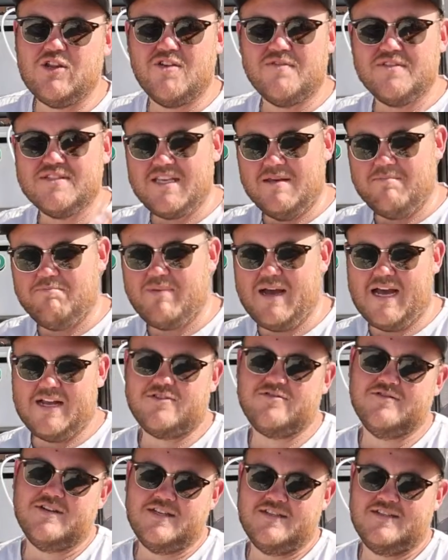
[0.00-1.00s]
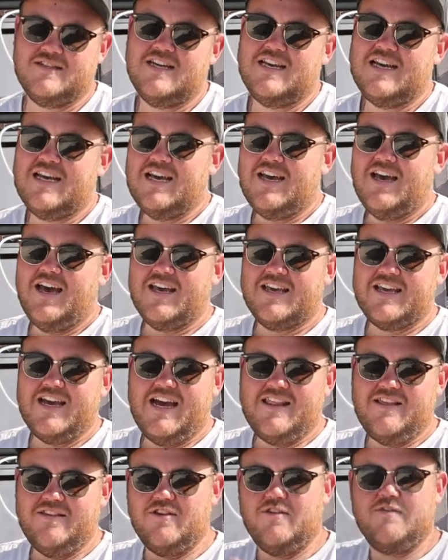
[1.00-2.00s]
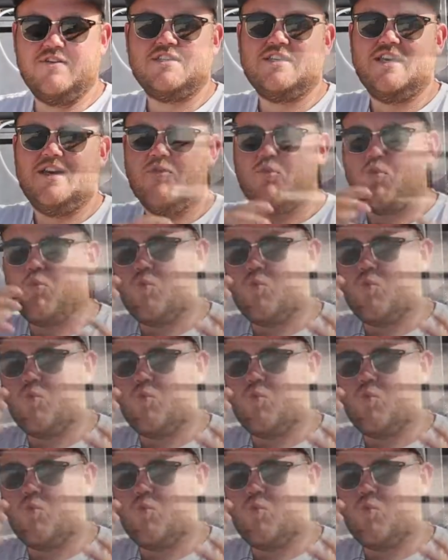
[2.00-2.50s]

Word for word: is obviously batteries. Okay, there's obviously a